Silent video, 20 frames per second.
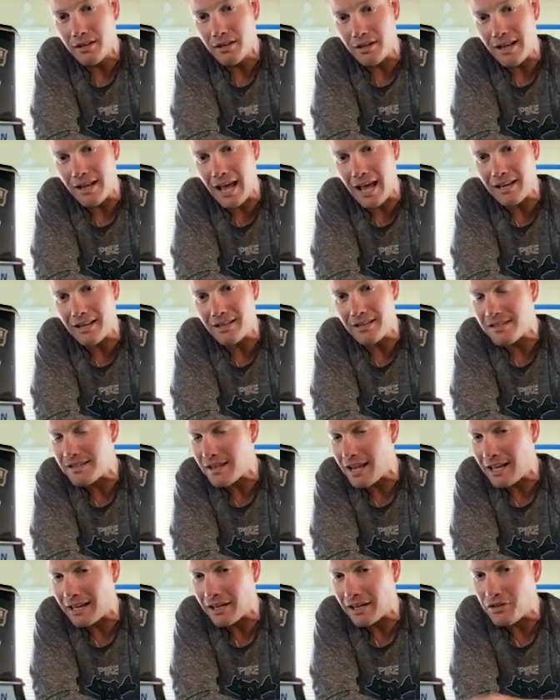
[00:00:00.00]
the Ned in the
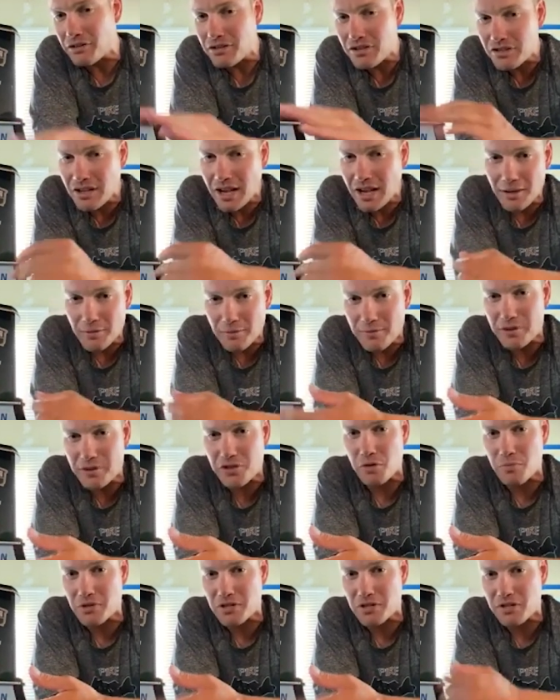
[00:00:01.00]
sink, or oh, you just kind of fish
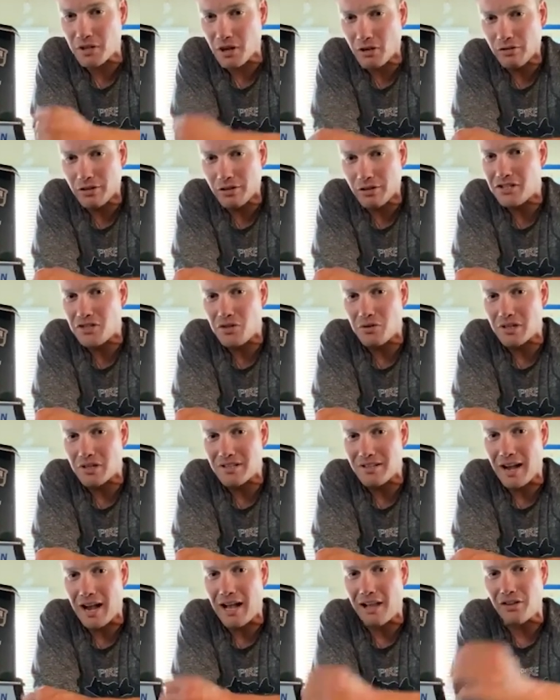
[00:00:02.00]
them as slowly as you can
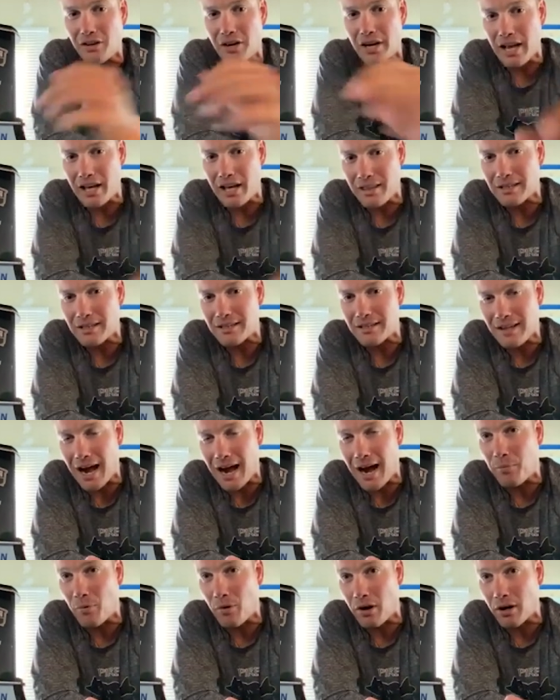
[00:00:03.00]
tolerate. I think the
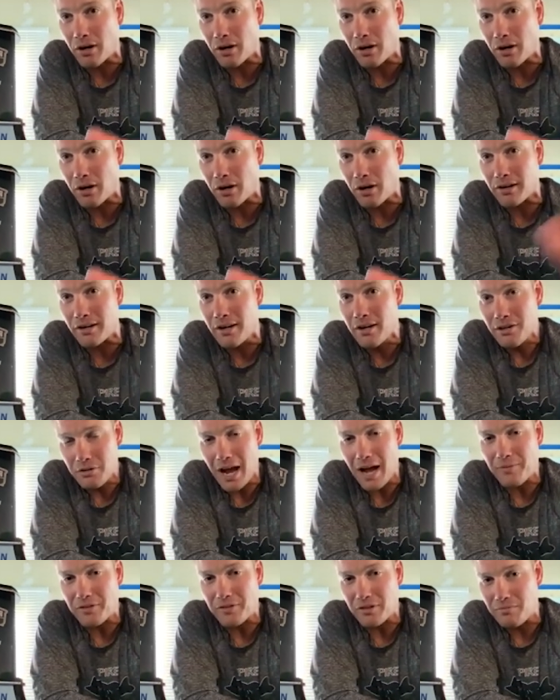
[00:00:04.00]
top water
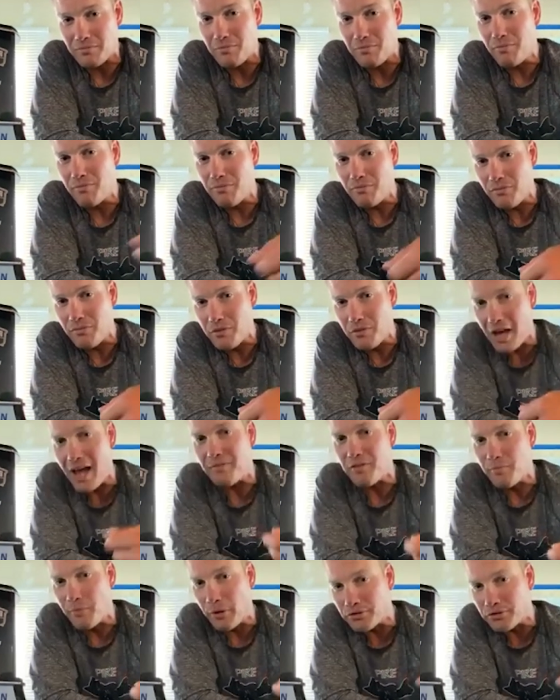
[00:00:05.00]
you have to
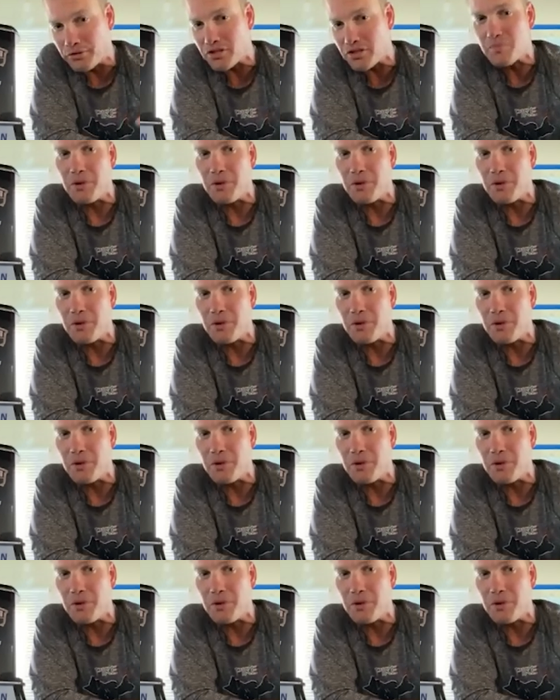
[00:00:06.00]
have the most